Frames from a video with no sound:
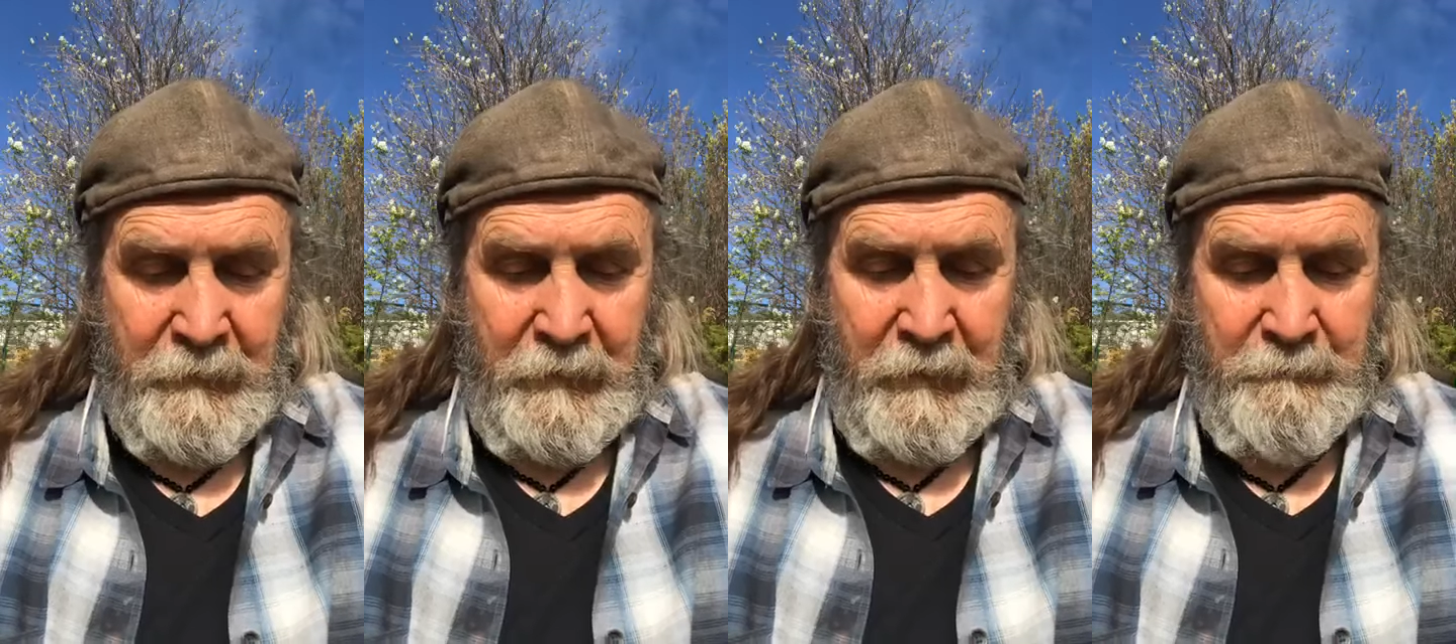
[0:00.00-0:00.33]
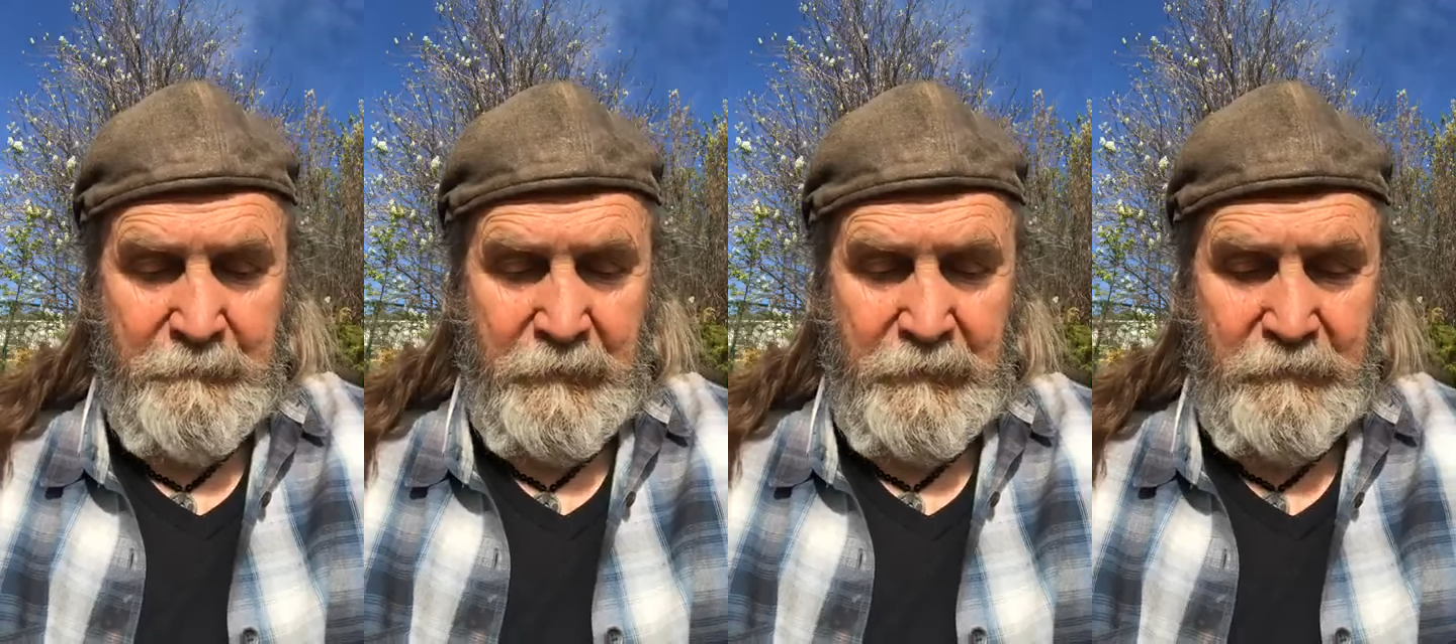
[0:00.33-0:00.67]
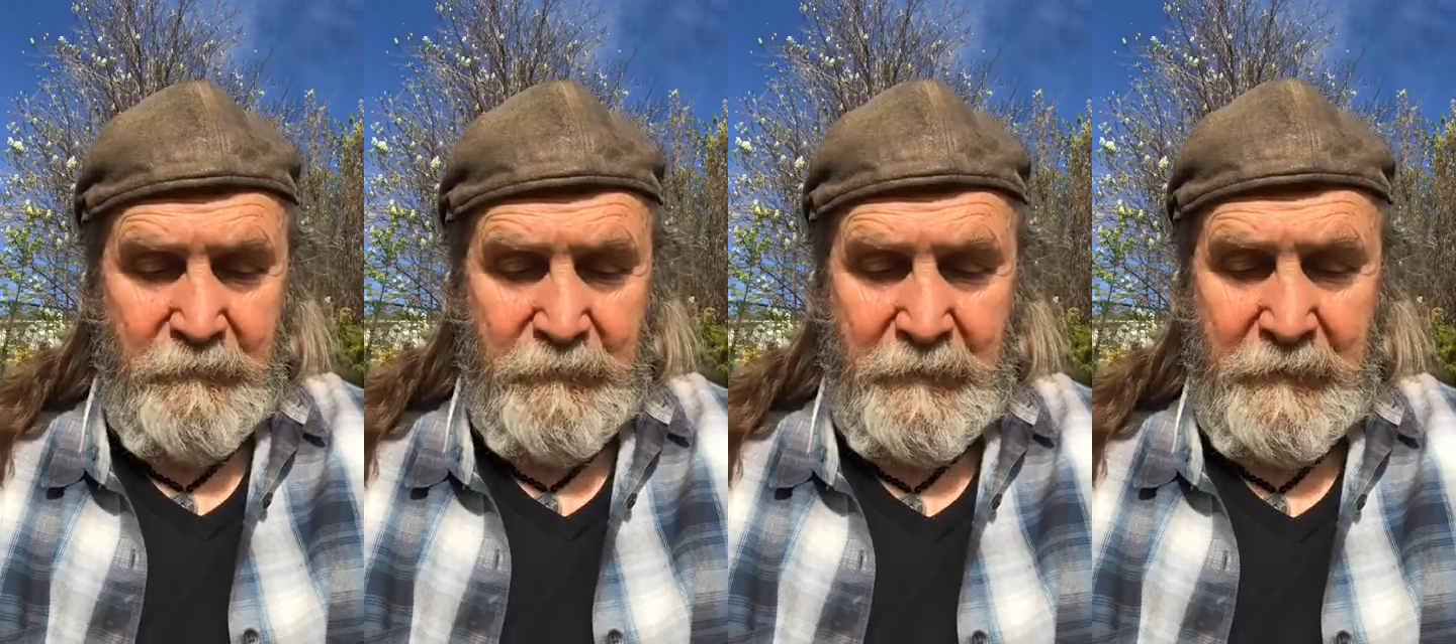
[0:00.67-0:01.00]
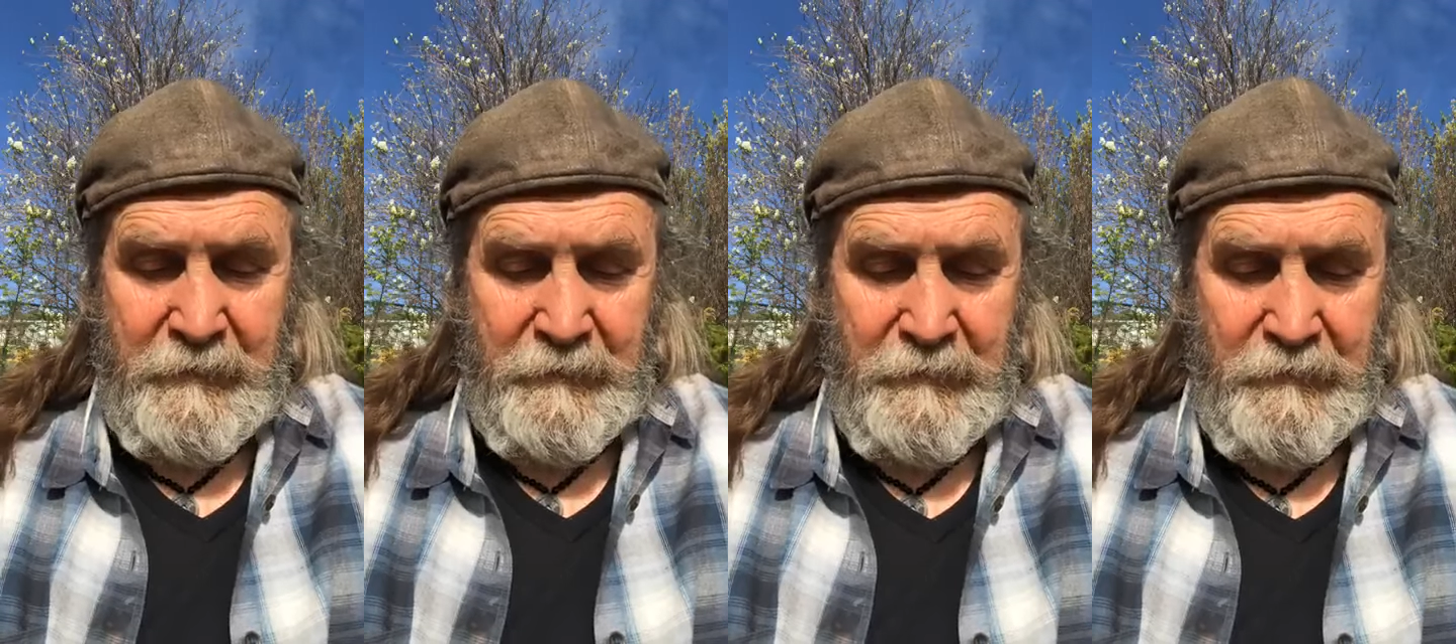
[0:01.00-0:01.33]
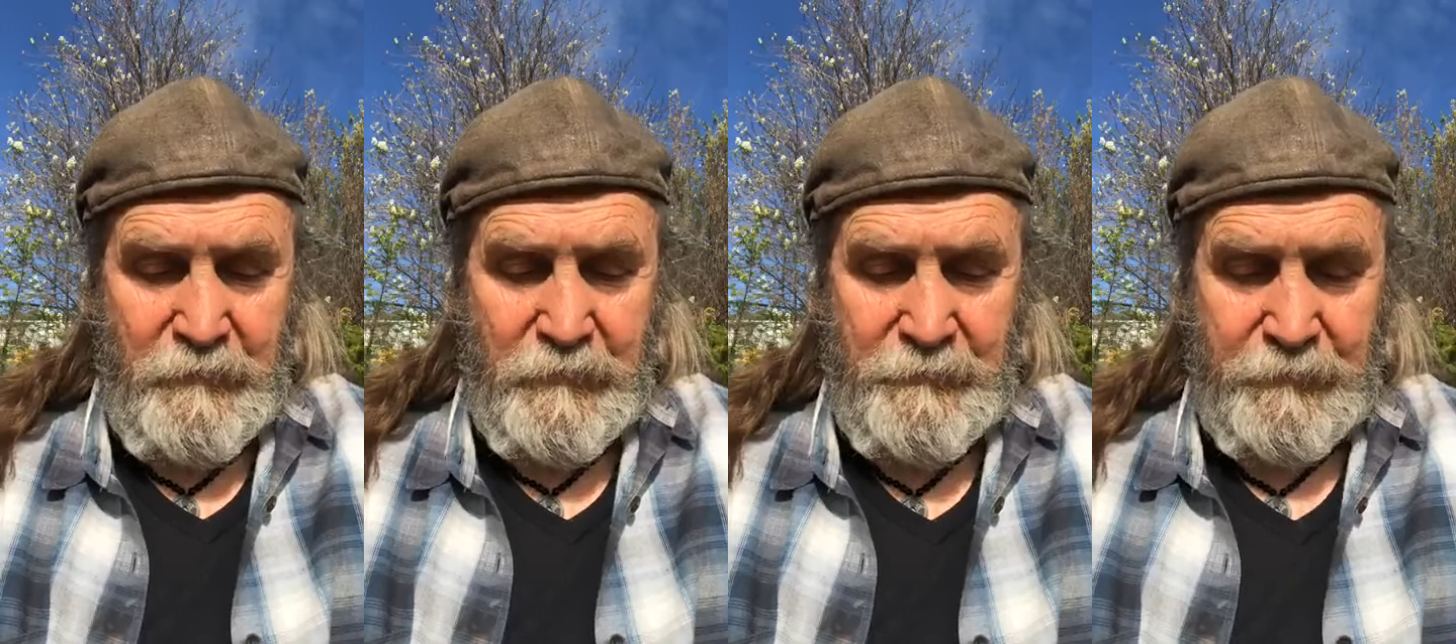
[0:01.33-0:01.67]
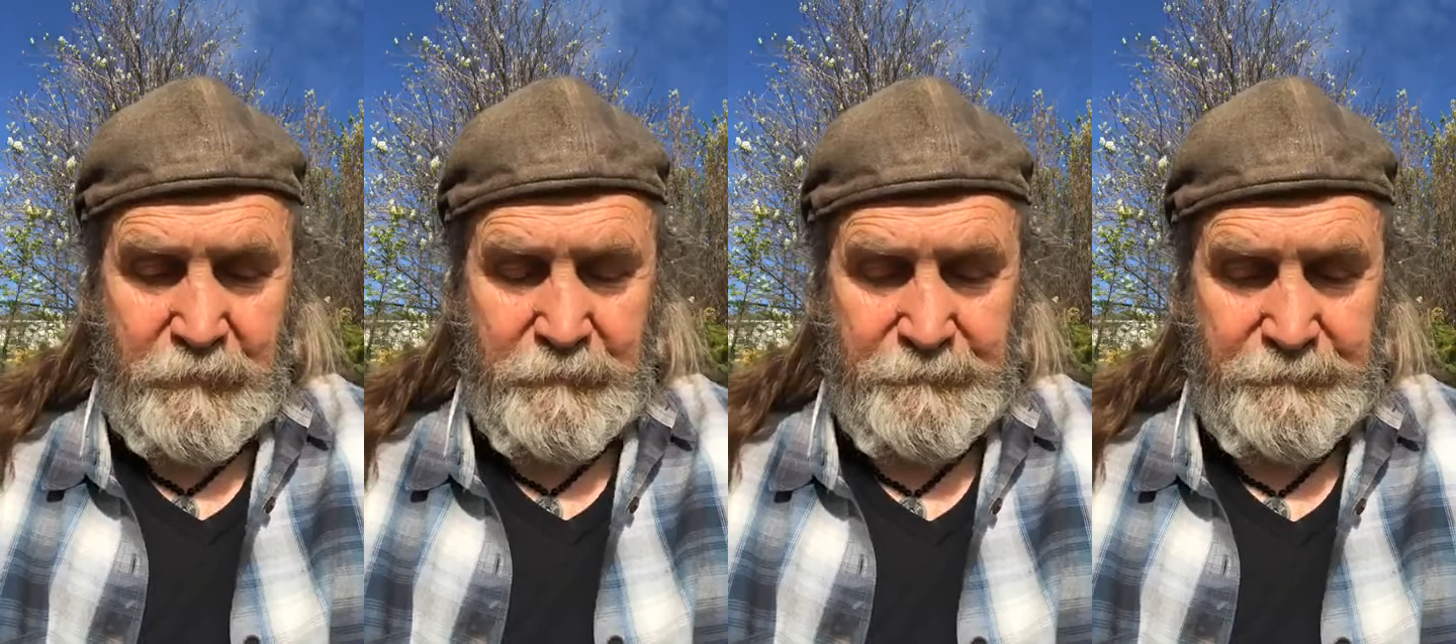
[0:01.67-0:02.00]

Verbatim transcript: can be uniquely useful